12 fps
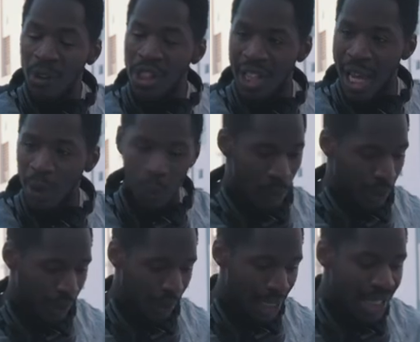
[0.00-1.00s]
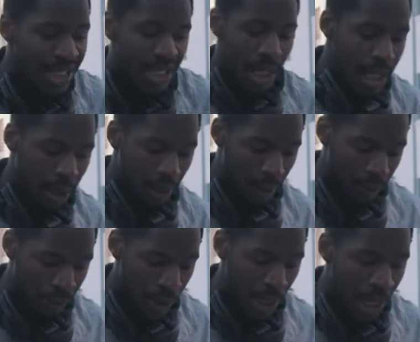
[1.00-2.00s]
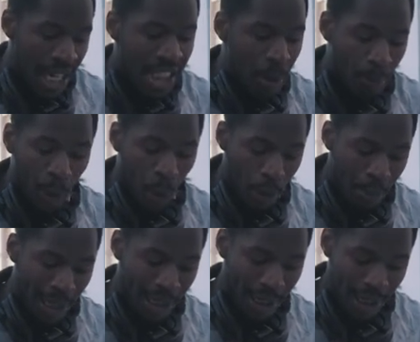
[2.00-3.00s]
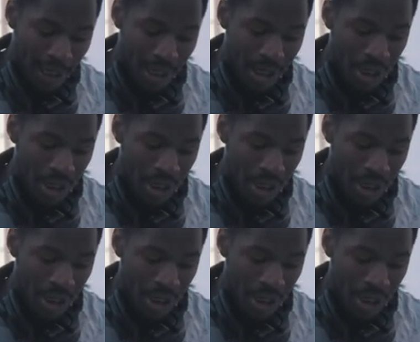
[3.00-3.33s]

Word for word: his angle, like his thing. He's a poet by day and he's